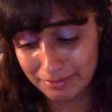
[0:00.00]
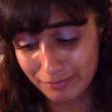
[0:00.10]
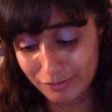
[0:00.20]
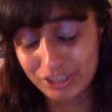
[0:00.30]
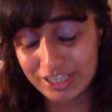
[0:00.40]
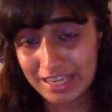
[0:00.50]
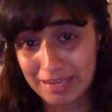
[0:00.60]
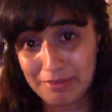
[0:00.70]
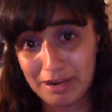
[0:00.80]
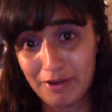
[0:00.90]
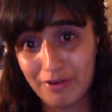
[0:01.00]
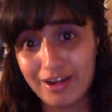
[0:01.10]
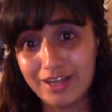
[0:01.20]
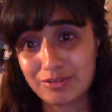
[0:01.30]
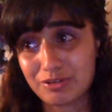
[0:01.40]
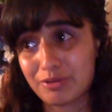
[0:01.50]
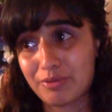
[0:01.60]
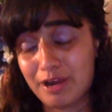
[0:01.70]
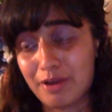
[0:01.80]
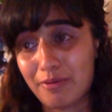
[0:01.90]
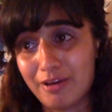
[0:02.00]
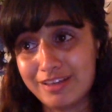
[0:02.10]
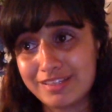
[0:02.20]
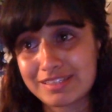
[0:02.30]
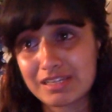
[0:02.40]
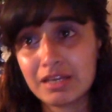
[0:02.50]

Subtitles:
But she came out, and I told her where I was.